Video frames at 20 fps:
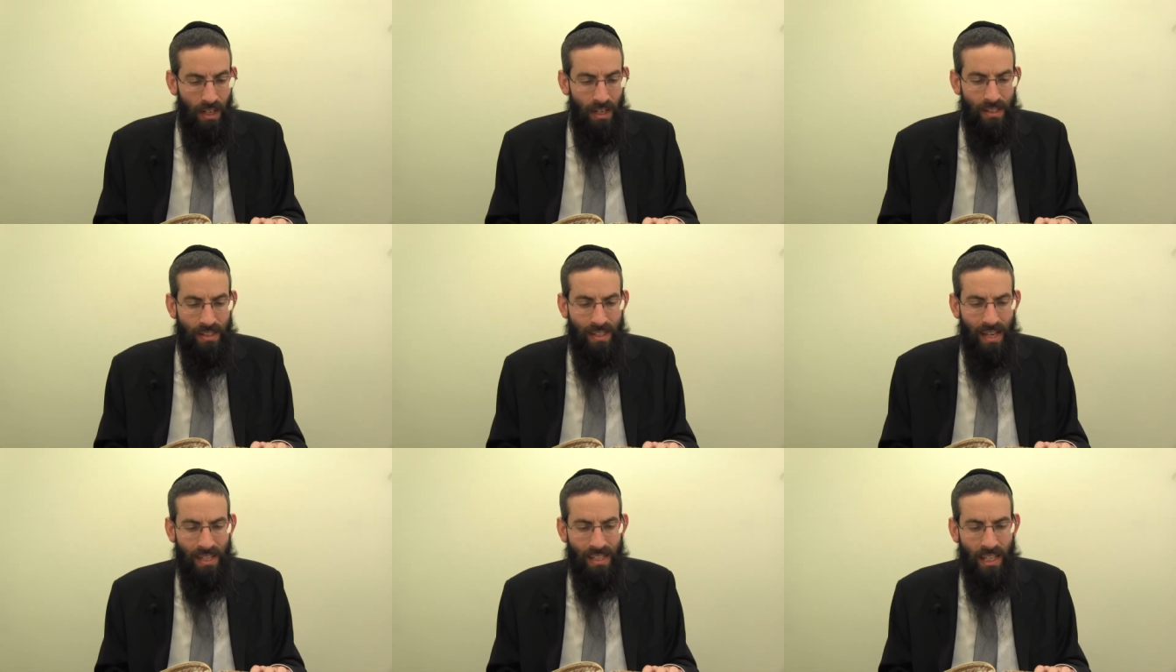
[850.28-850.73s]

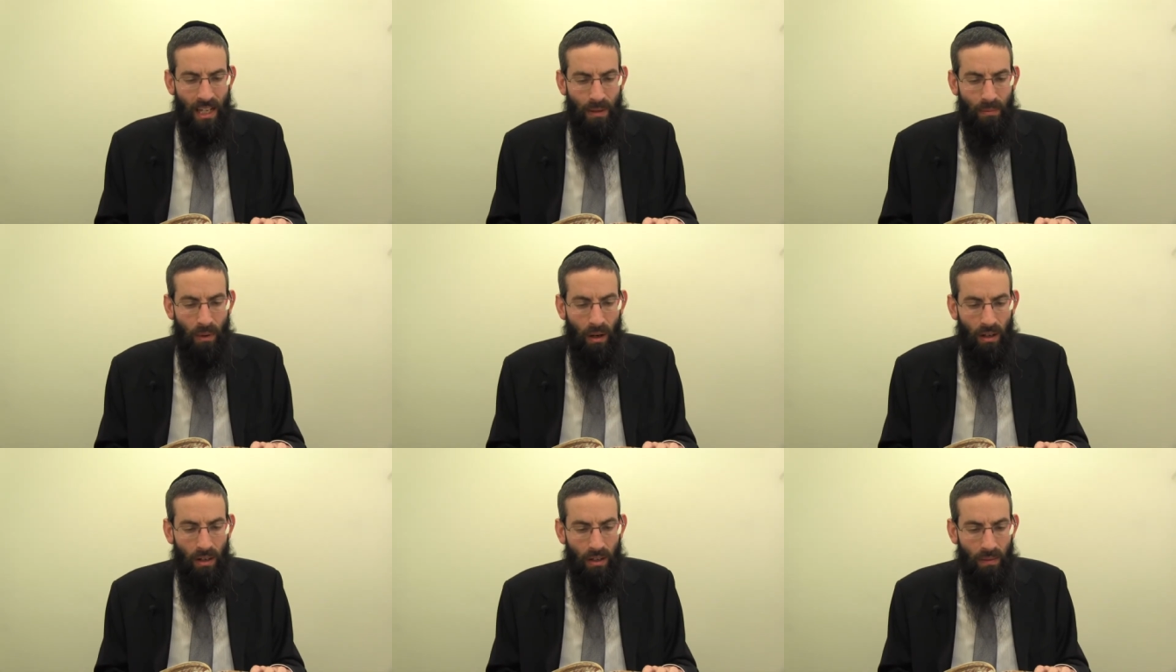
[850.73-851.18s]
Says the
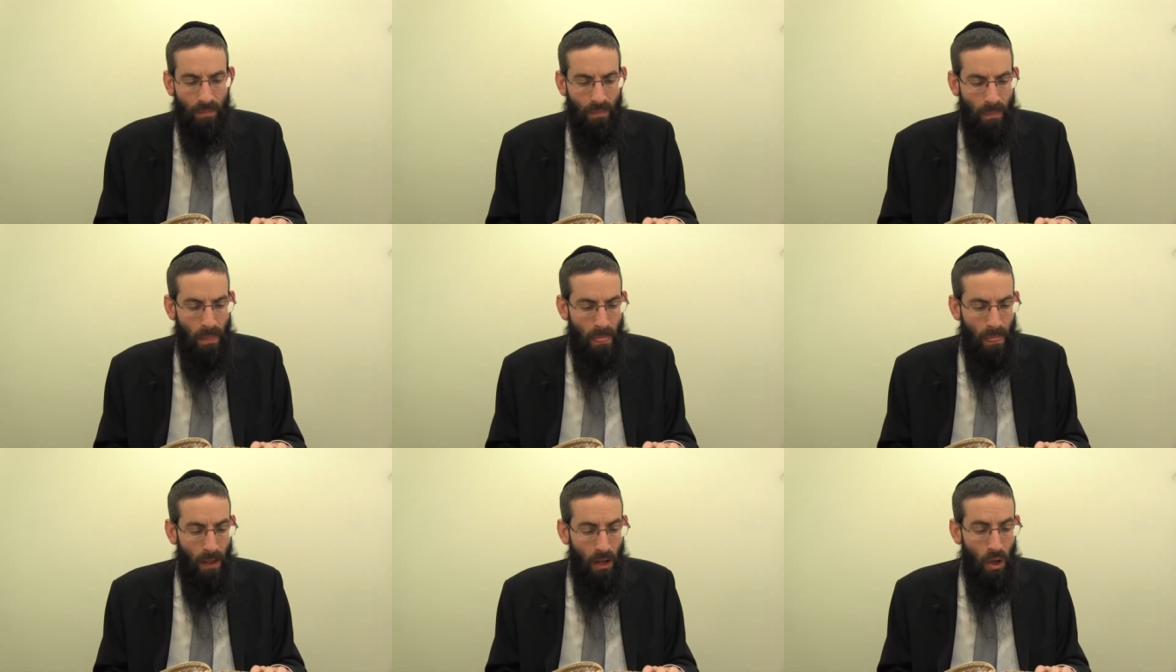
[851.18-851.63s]
Gemara,
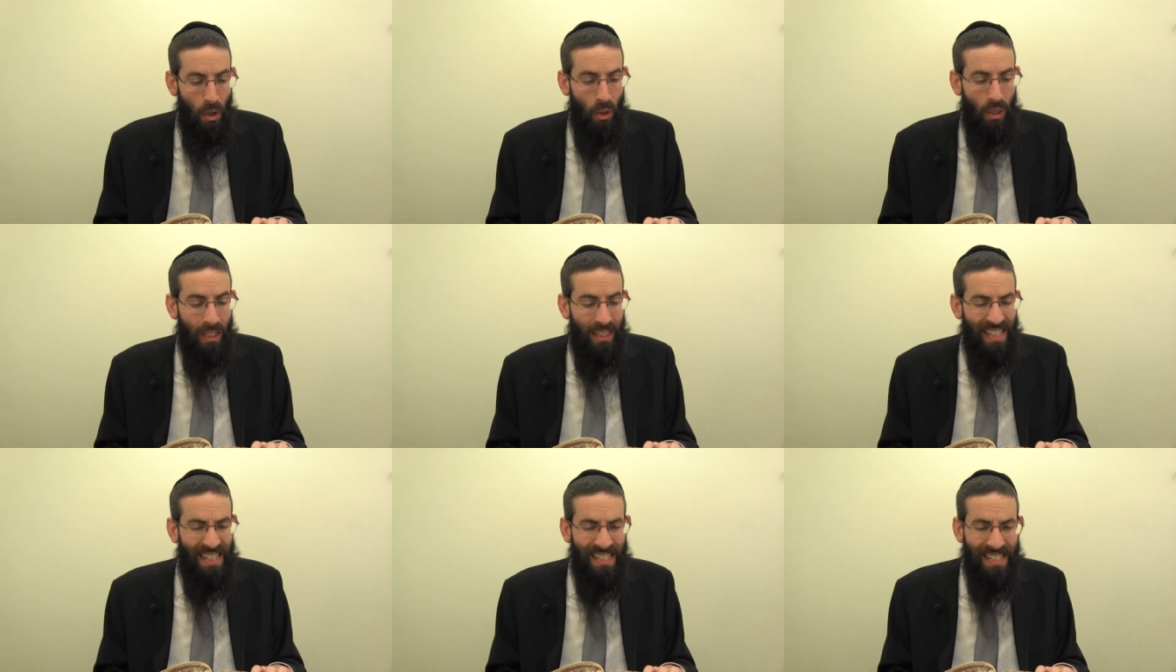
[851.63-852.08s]

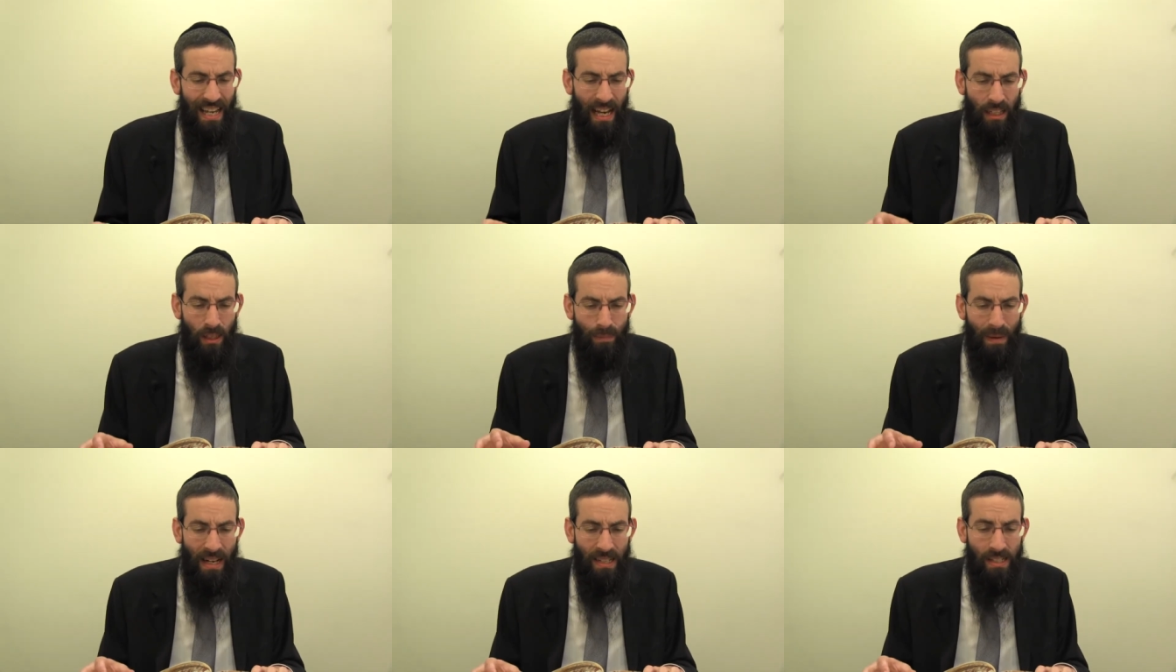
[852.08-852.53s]

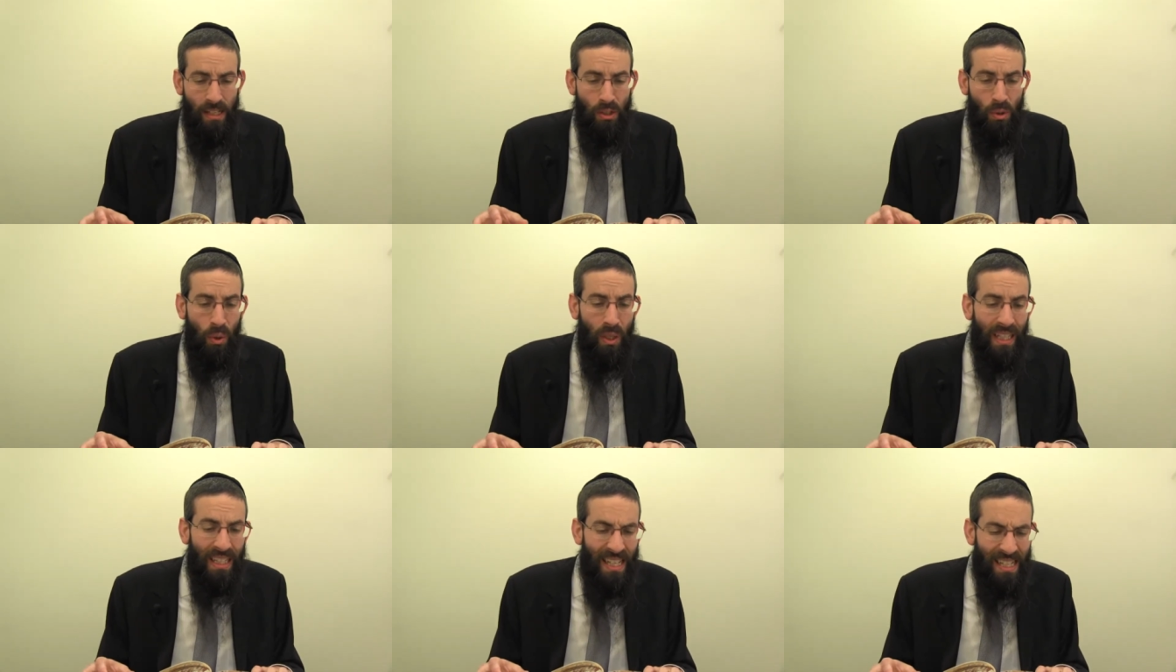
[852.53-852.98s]
Ukedesan, the Bach says,
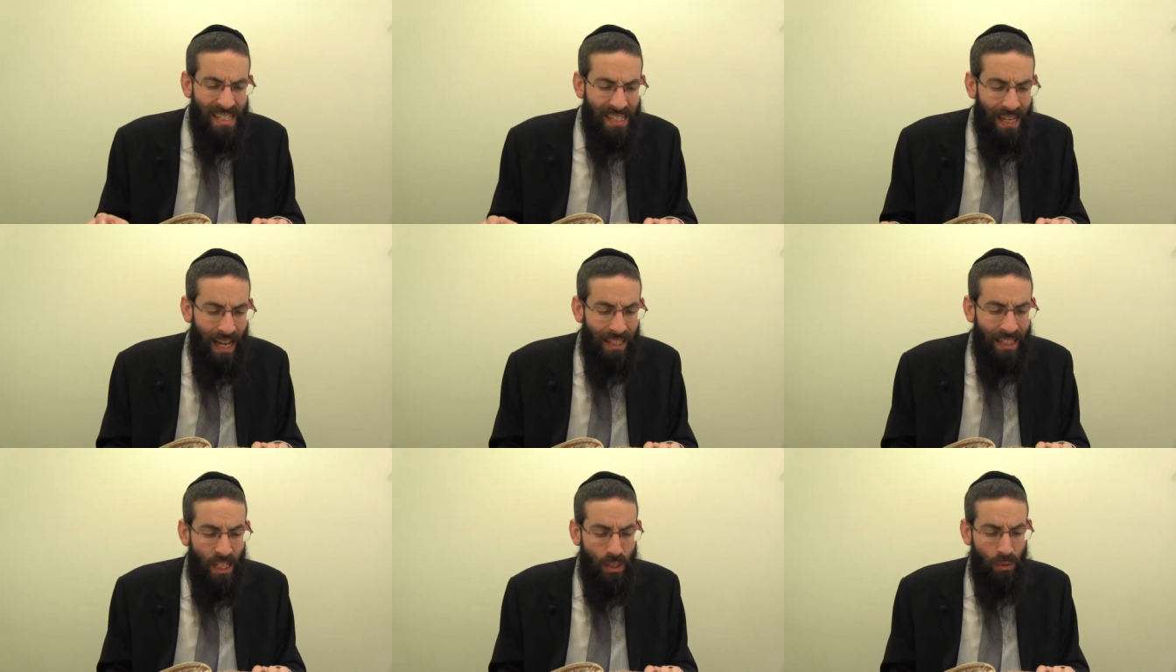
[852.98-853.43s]

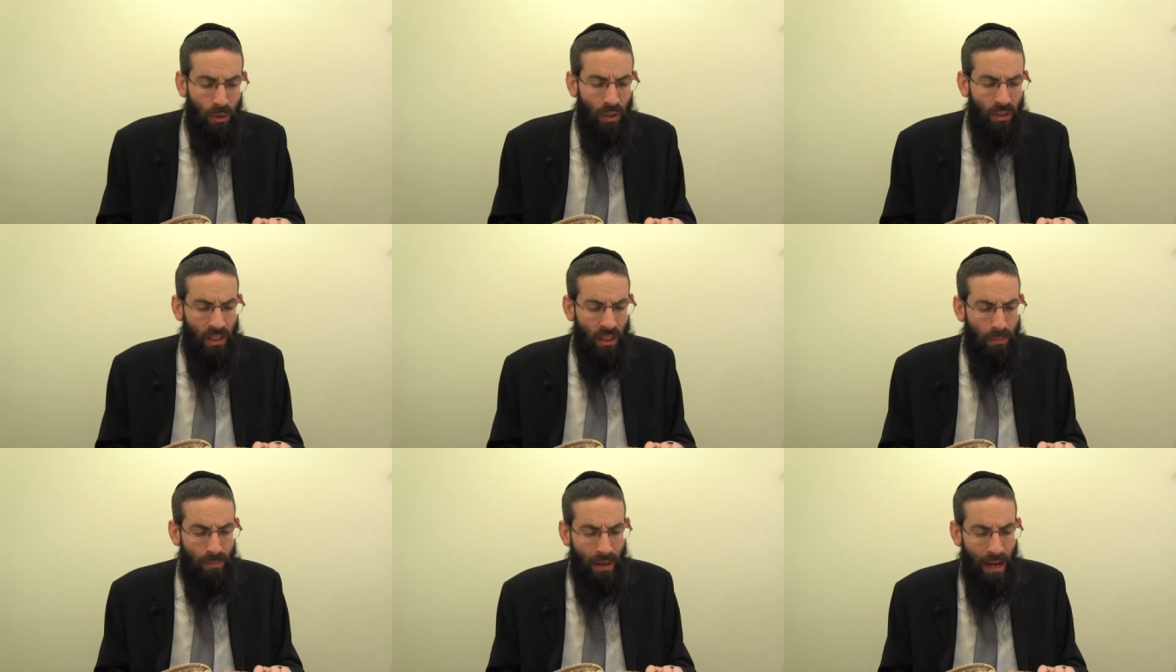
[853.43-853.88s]
Ukedesani, as we
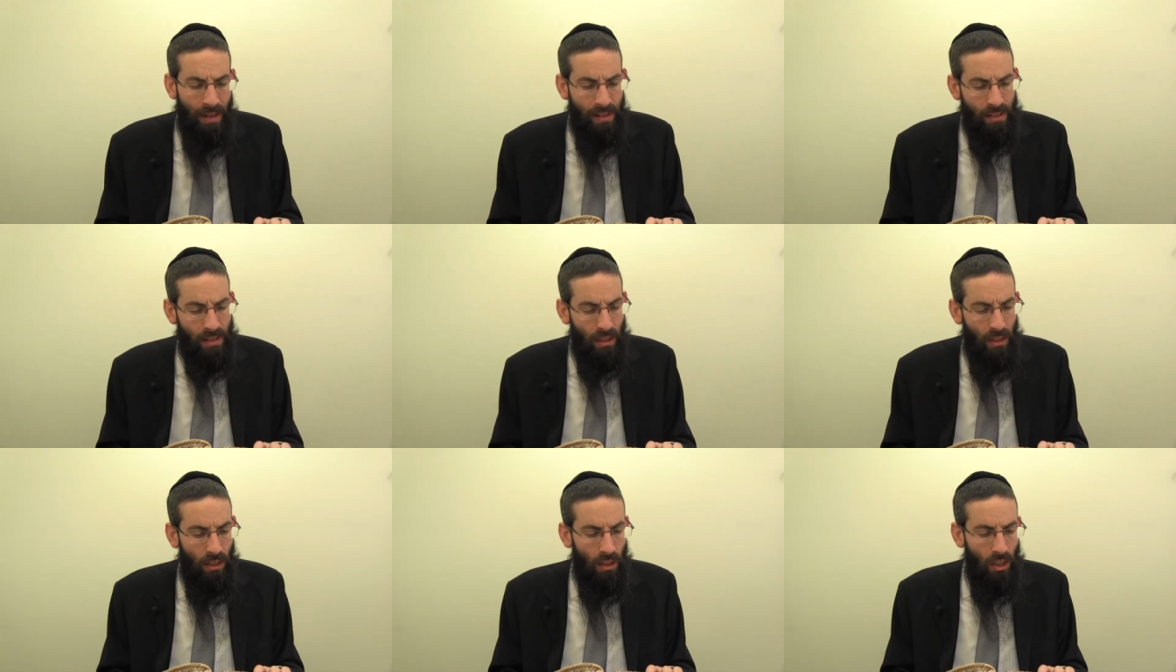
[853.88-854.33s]
learned in the
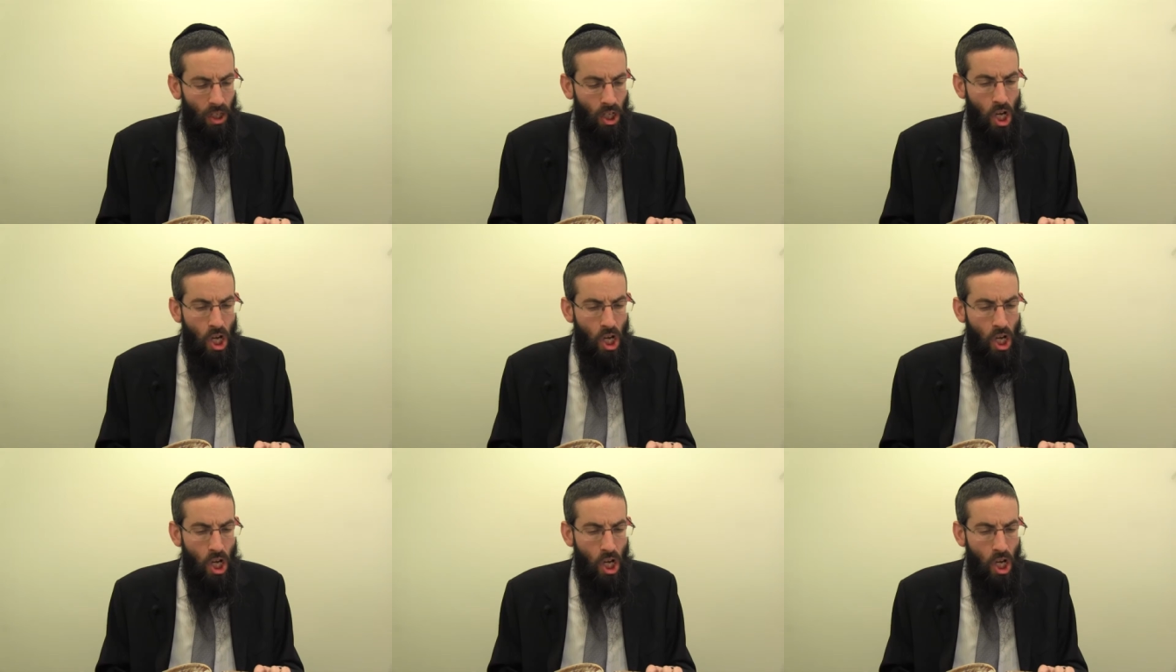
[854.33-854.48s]
Beraisa,